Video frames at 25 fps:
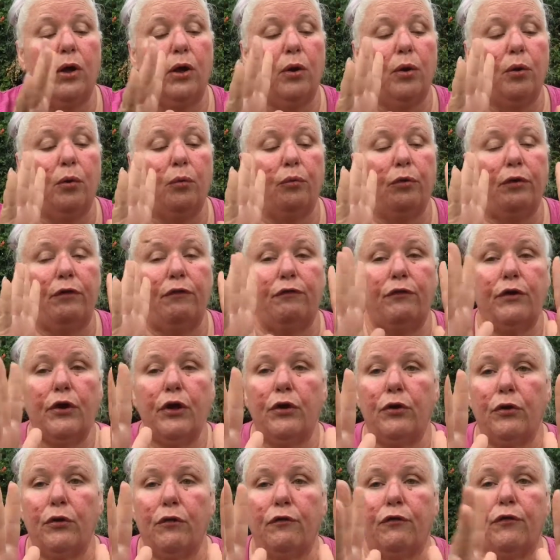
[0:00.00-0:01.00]

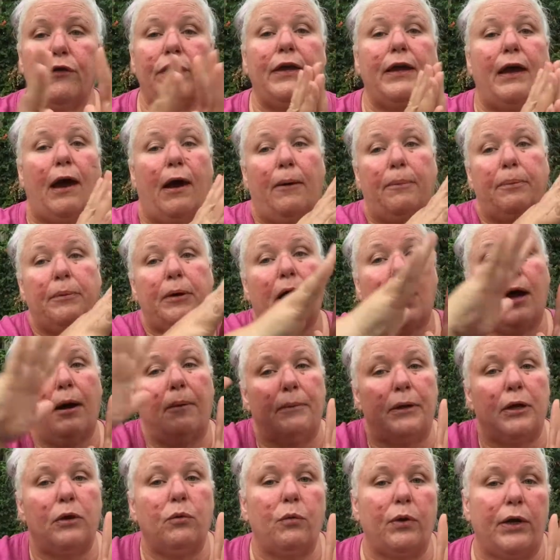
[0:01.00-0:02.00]
review for the
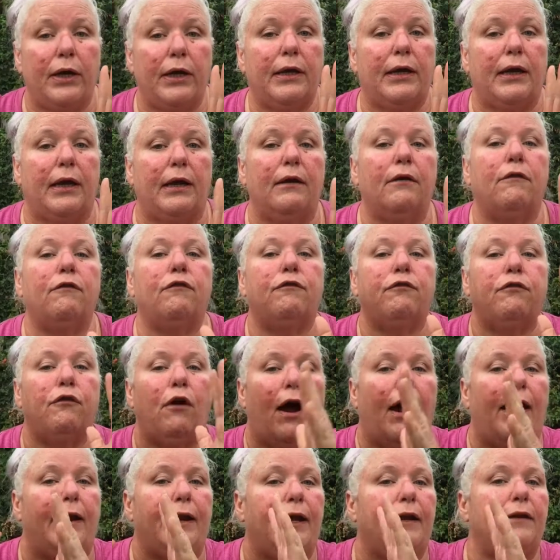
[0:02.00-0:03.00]
upcoming weekend,
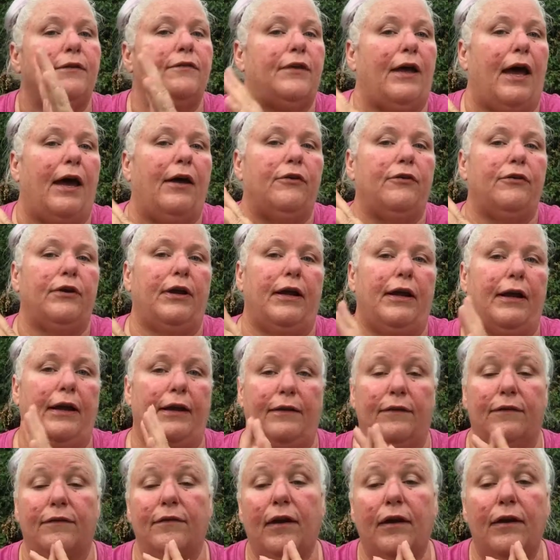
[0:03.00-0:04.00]
Friday, Saturday,
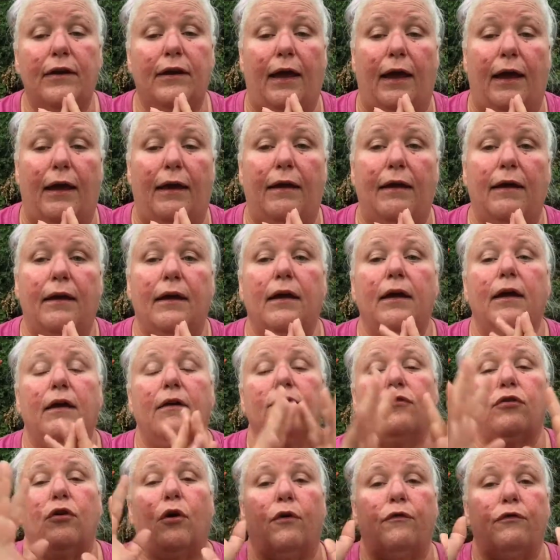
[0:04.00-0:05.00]
and Sunday.
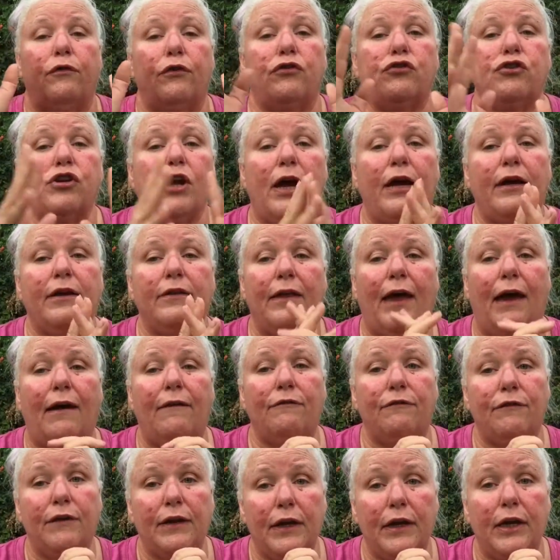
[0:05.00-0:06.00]
So if you check that
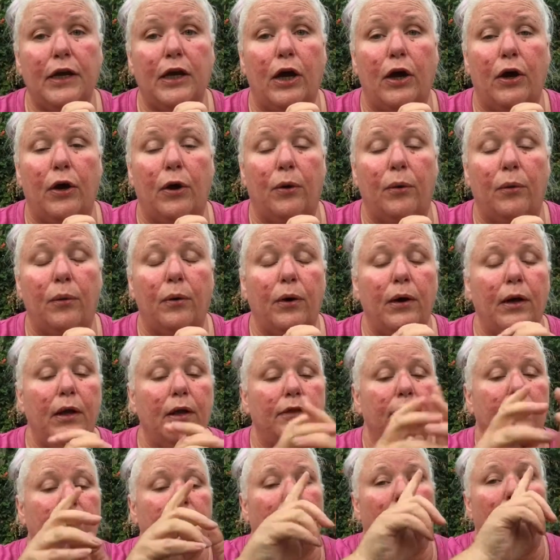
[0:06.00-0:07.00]
video,
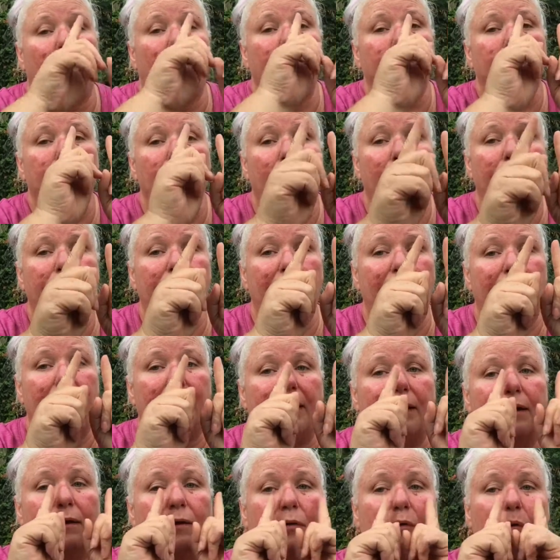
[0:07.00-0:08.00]
there'll also
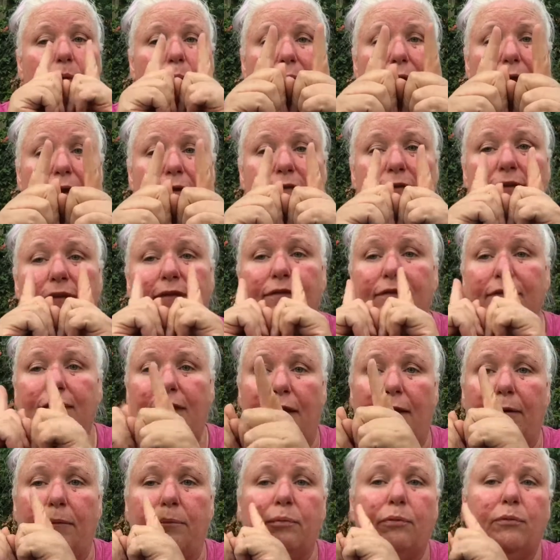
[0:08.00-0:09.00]
be ways to
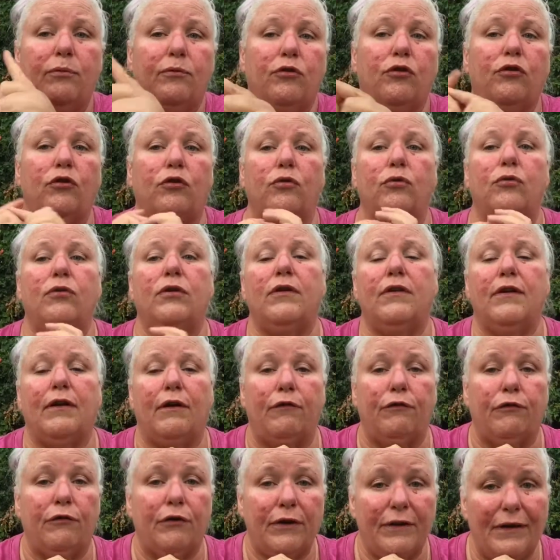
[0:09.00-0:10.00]
skip to the
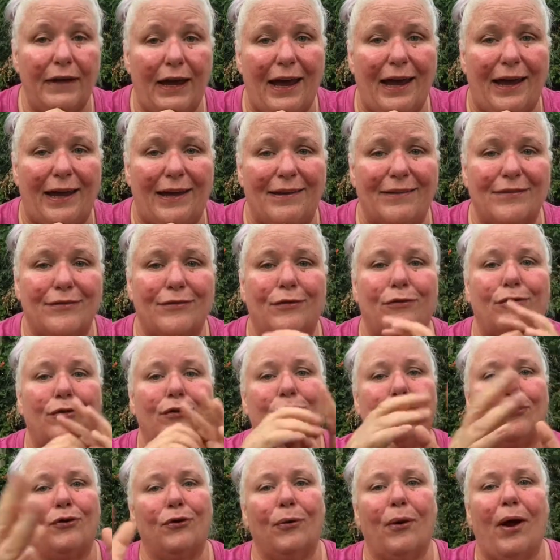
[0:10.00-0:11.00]
different days so that
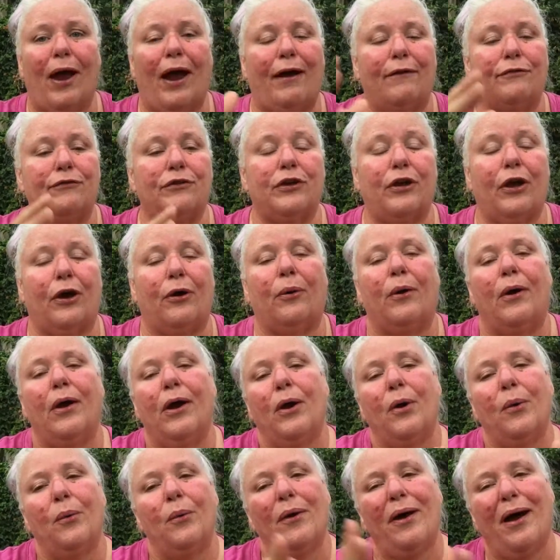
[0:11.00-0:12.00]
you don't have to go,
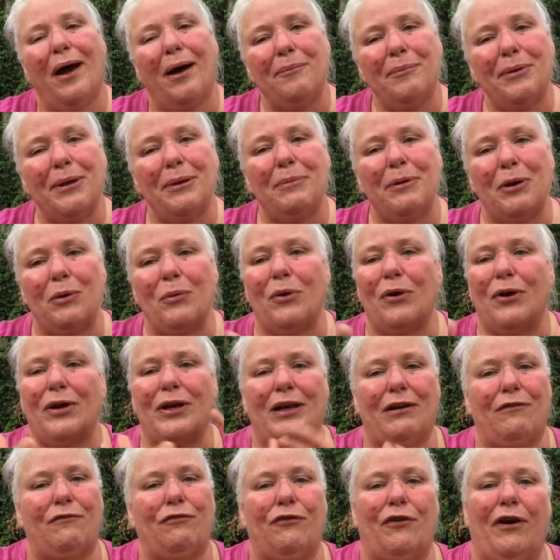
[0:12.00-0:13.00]
well, I'm gonna be
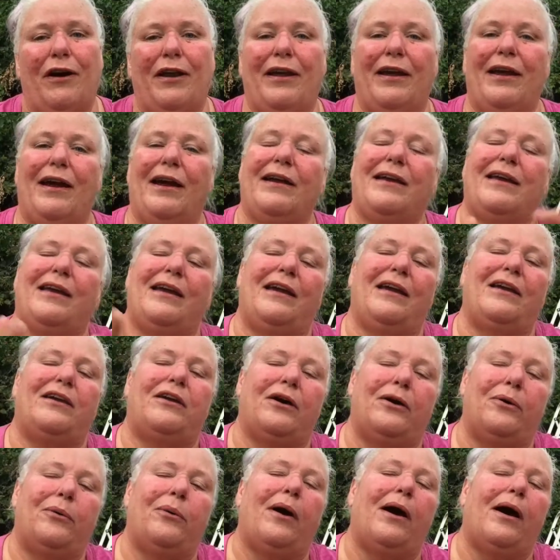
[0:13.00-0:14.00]
working Friday, I can't
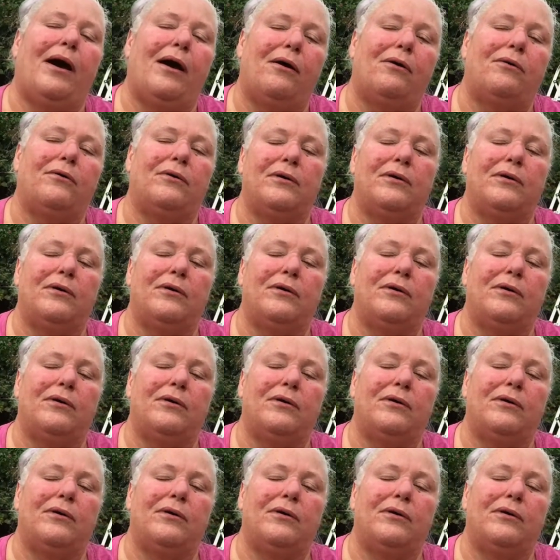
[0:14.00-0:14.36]
go out.